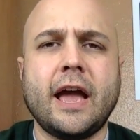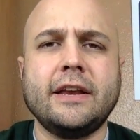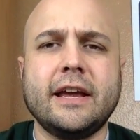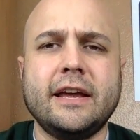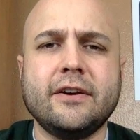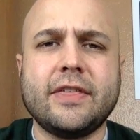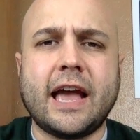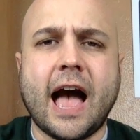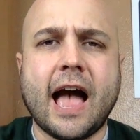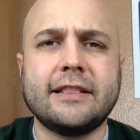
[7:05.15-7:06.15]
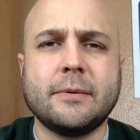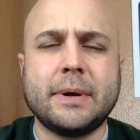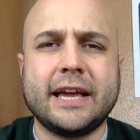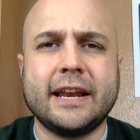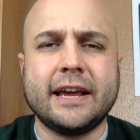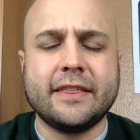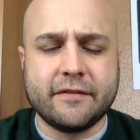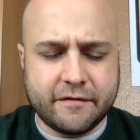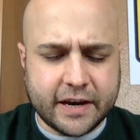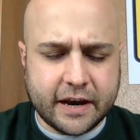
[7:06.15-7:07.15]
And you hear the guy at the beginning of the
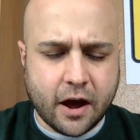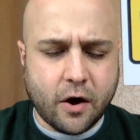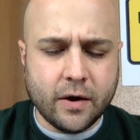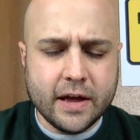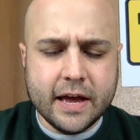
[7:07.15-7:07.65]
video.